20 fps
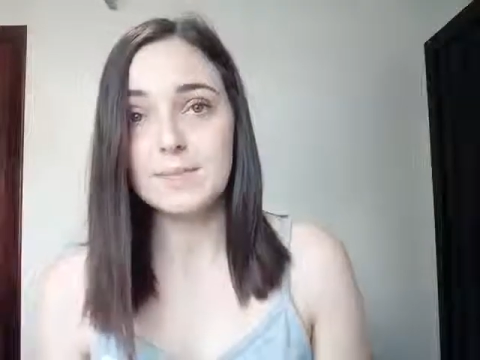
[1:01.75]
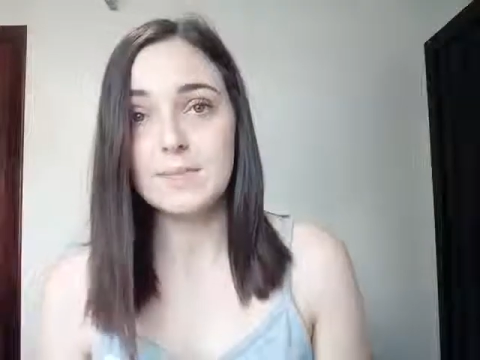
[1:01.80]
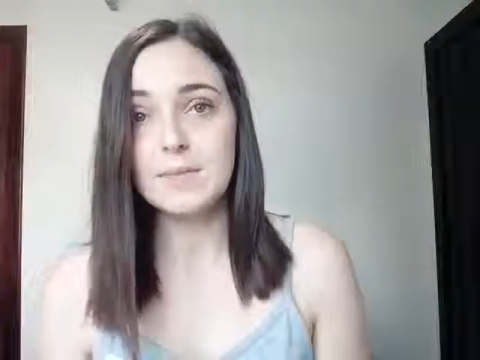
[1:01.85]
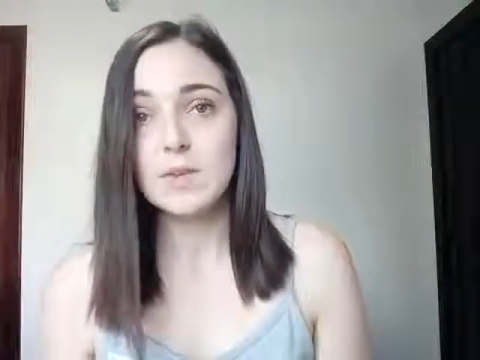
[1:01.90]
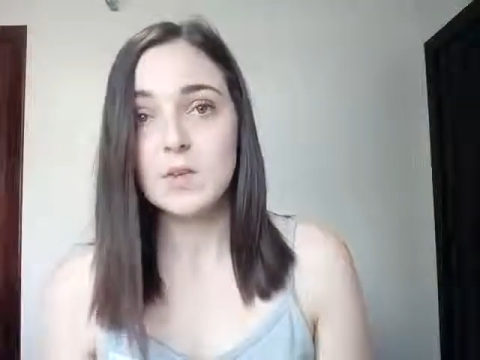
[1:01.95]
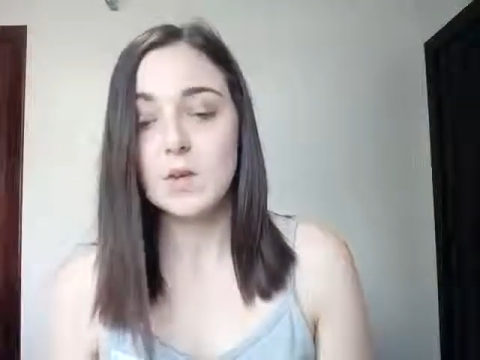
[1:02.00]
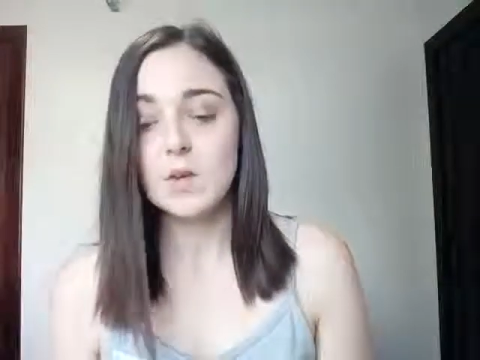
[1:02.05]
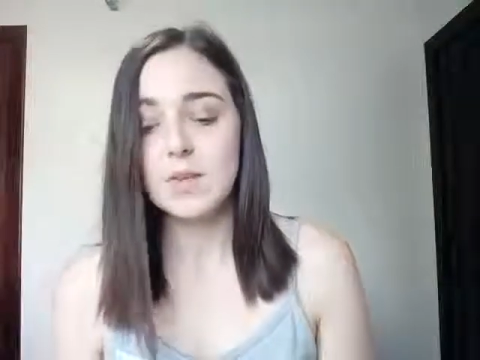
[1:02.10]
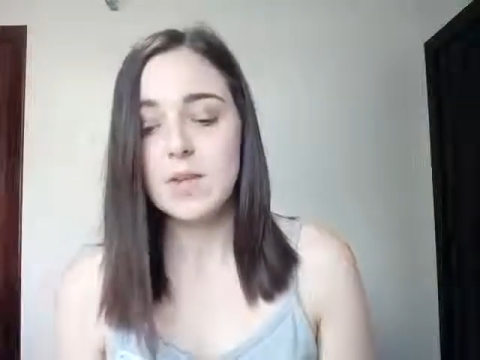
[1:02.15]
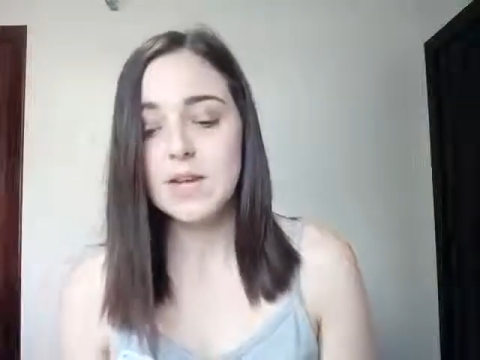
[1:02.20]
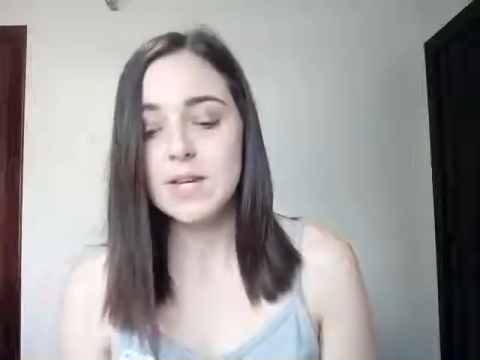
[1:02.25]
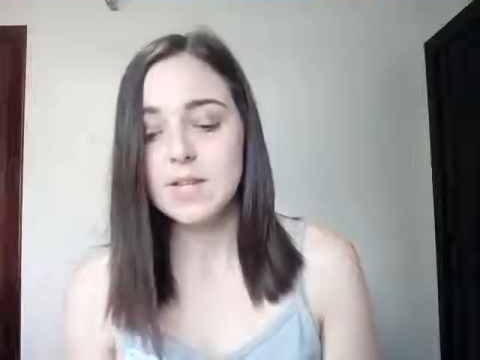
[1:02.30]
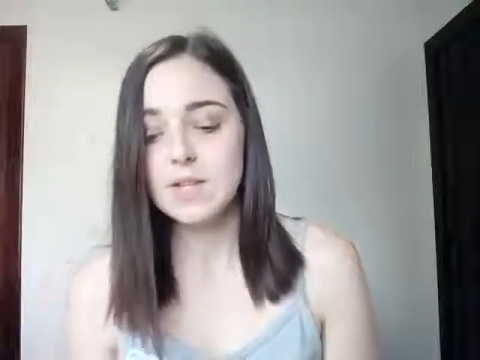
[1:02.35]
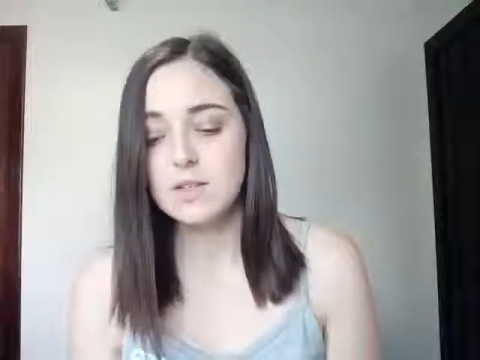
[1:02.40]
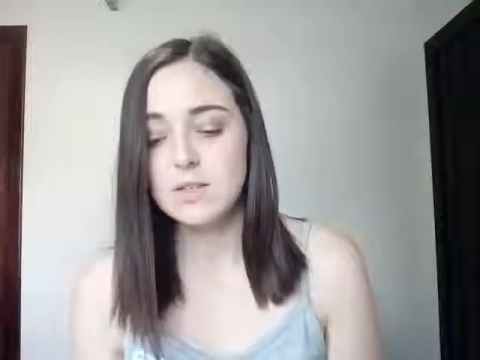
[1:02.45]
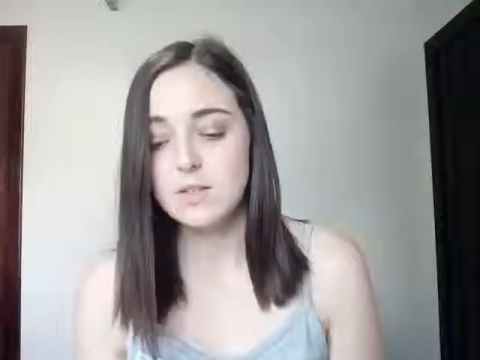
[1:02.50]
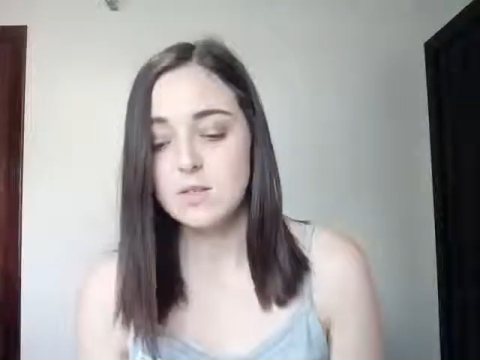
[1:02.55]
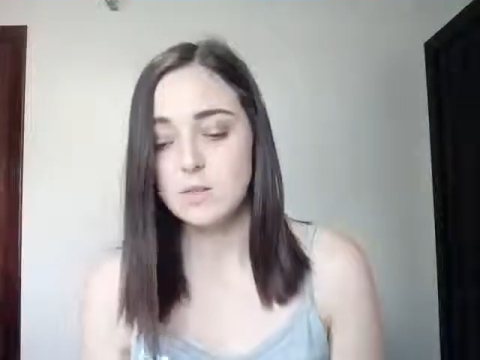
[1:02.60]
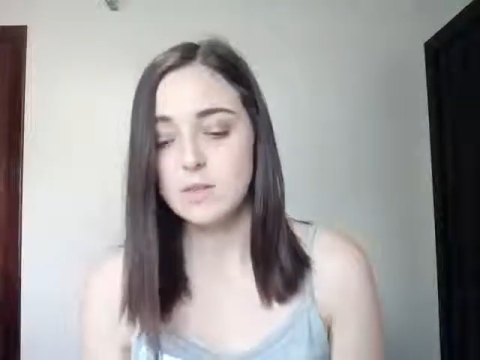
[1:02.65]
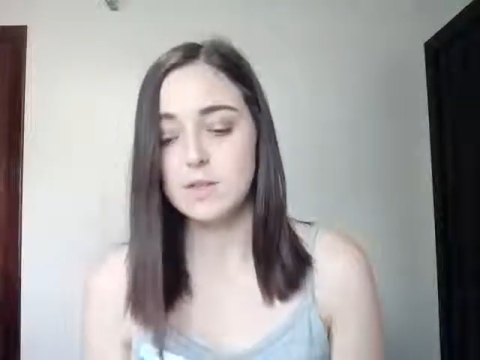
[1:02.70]
So that
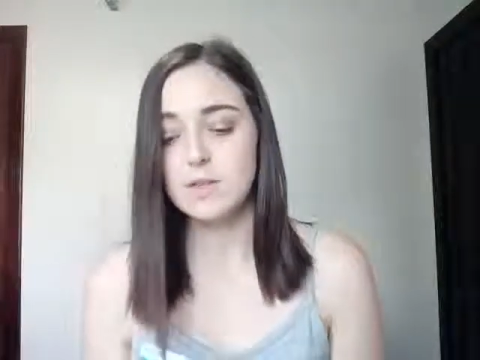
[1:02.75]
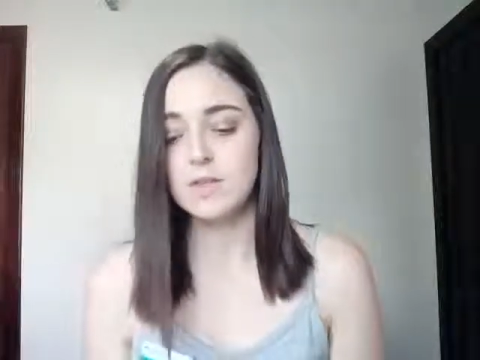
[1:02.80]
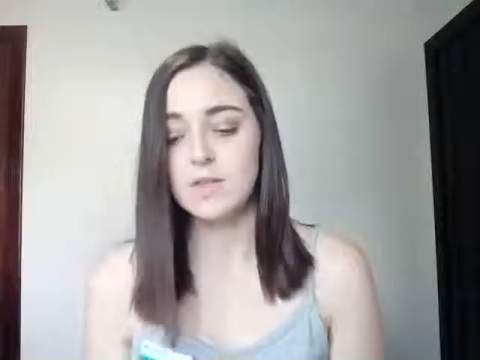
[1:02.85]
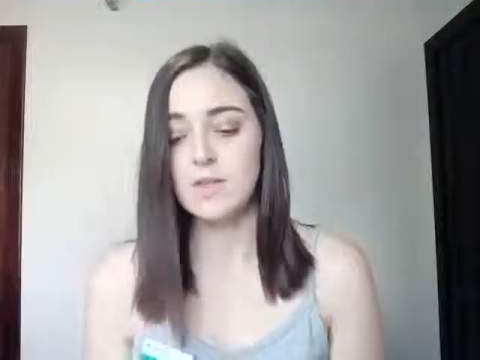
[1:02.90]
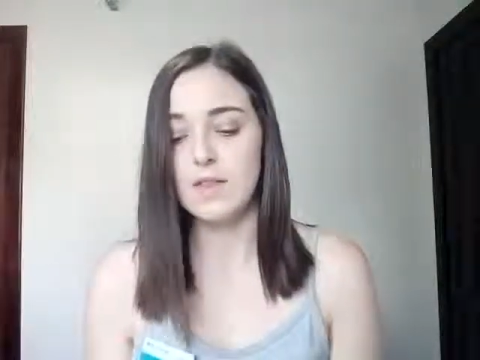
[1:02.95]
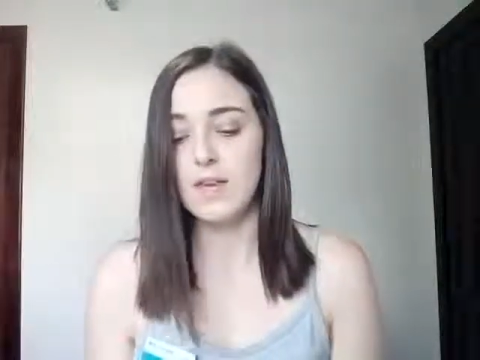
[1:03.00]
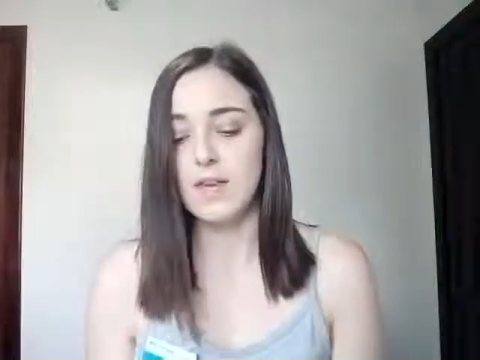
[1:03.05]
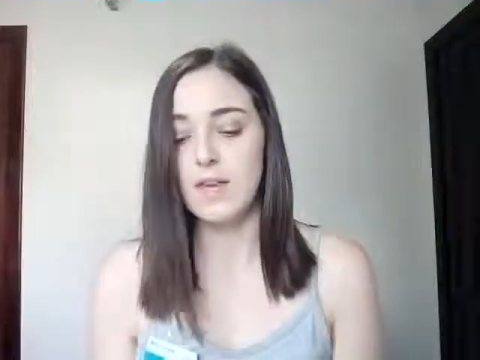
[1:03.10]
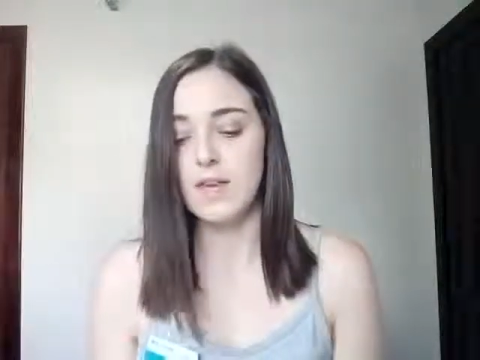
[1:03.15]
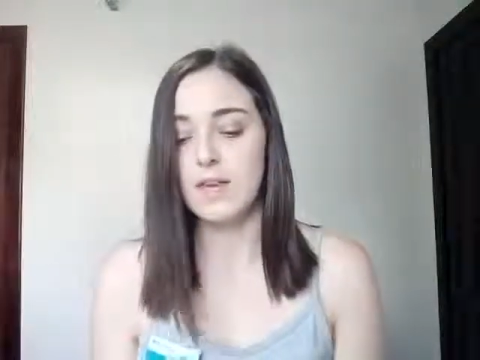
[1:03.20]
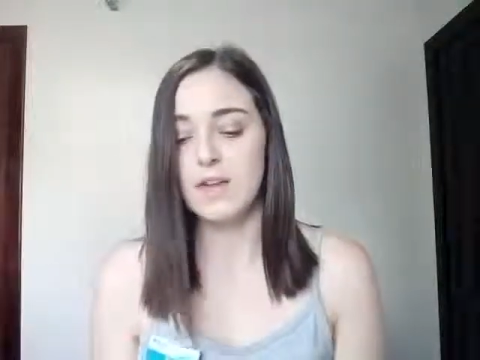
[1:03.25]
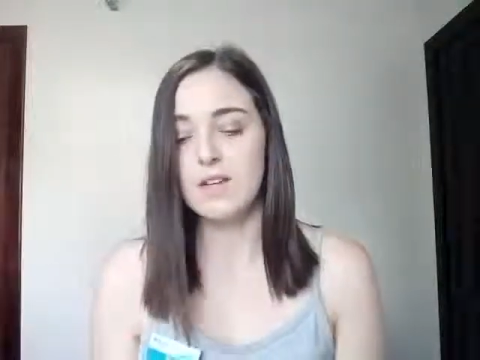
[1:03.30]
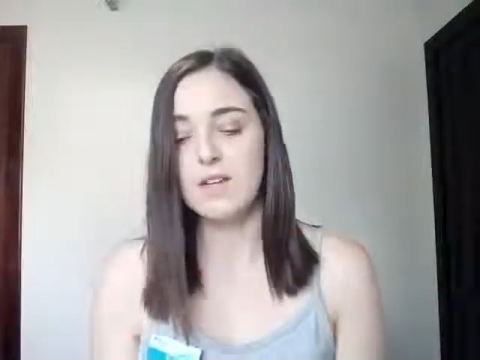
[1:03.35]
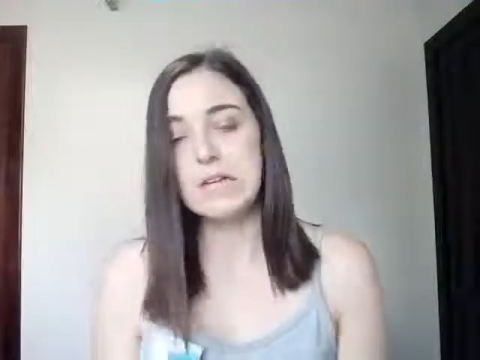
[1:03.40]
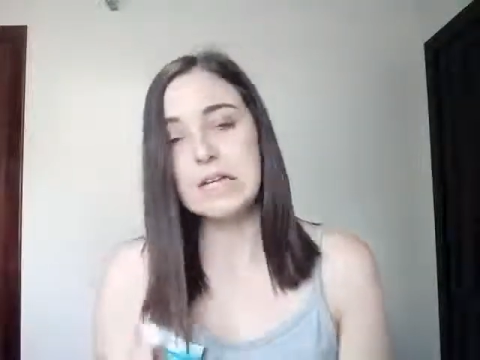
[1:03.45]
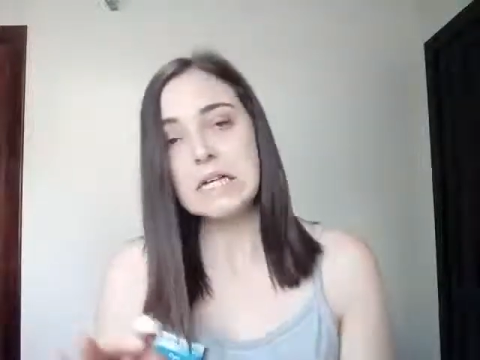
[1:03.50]
is sort of the